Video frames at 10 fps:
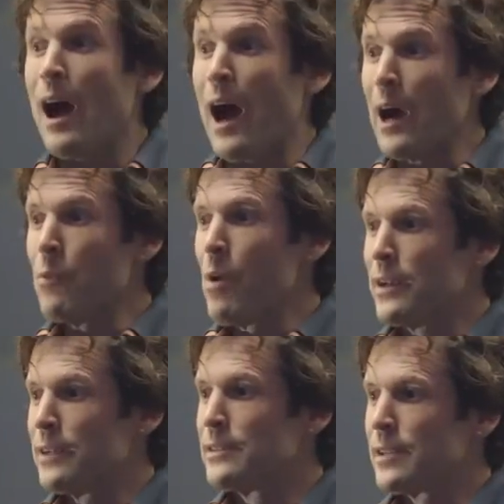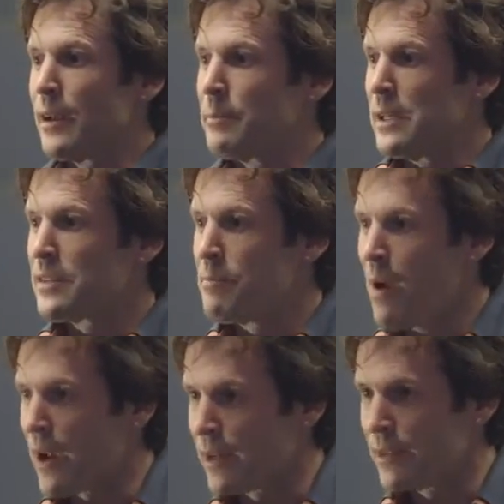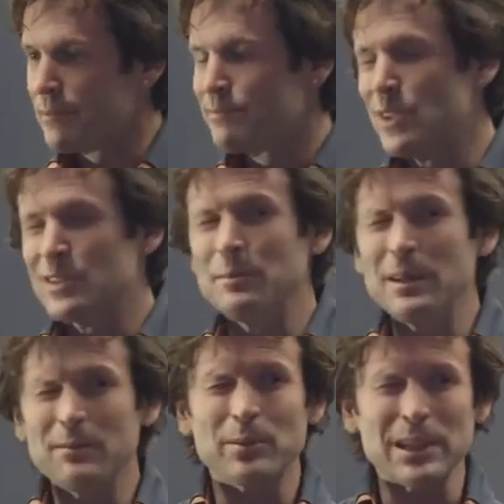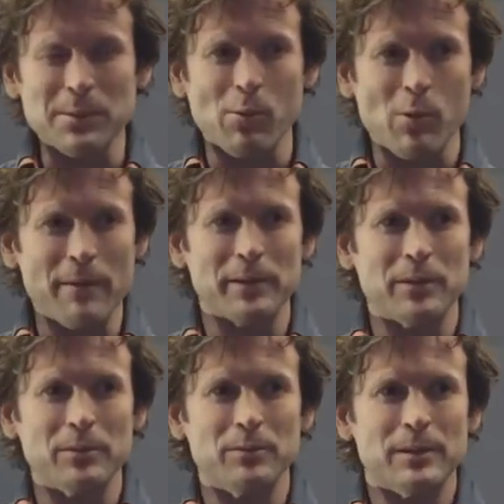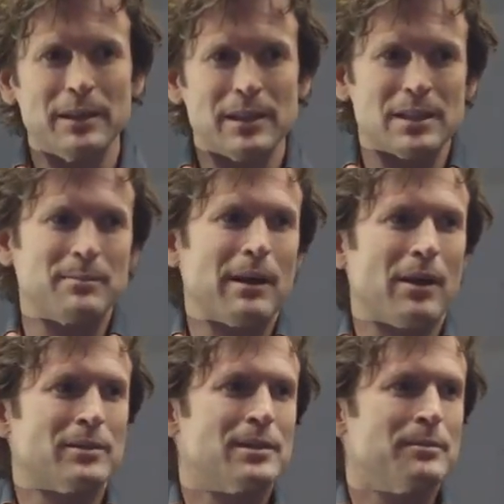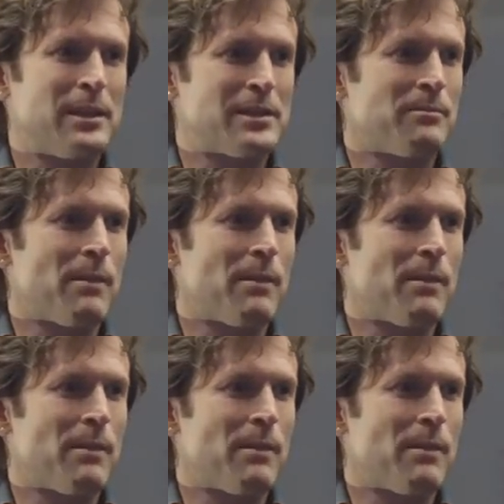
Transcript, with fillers: I wanted some peace of mind. So to me, predictable revenue is about peace of